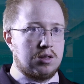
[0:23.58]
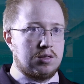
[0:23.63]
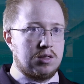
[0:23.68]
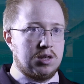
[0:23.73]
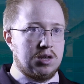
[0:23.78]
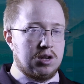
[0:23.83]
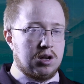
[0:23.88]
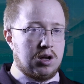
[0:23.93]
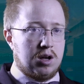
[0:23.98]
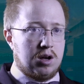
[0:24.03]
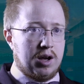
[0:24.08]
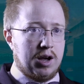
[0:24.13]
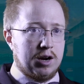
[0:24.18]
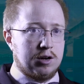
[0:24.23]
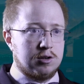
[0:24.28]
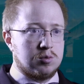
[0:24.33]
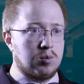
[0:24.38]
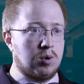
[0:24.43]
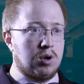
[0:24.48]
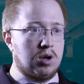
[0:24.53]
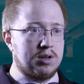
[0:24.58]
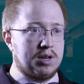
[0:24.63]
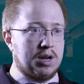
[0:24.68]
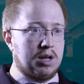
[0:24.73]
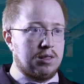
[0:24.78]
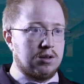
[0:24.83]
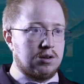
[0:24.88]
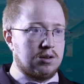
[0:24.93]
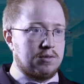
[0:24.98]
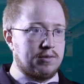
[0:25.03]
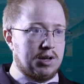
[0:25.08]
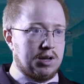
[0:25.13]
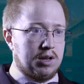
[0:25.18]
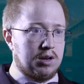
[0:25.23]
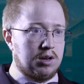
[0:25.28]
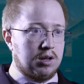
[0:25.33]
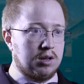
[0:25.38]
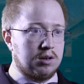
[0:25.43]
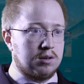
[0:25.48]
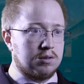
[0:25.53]
the car hangers were down the conveyor
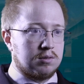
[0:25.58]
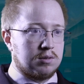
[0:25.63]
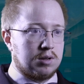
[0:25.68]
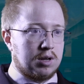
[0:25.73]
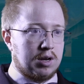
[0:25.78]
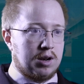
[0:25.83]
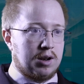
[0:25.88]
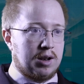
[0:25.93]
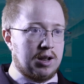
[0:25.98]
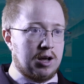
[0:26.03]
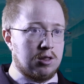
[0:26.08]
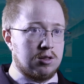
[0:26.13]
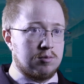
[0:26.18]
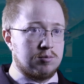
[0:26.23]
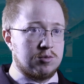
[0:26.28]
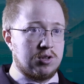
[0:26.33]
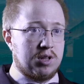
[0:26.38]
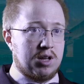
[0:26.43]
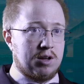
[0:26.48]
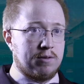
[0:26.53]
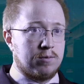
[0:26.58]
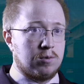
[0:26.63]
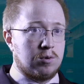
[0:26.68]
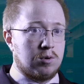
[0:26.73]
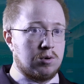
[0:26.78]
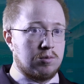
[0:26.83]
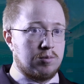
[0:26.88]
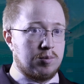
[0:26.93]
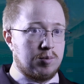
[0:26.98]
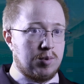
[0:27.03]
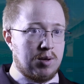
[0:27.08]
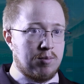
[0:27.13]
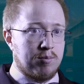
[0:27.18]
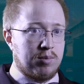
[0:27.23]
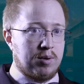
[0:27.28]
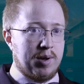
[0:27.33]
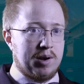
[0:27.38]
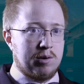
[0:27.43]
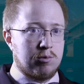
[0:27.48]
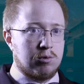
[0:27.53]
line, and allow them to therefore
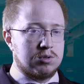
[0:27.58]
implement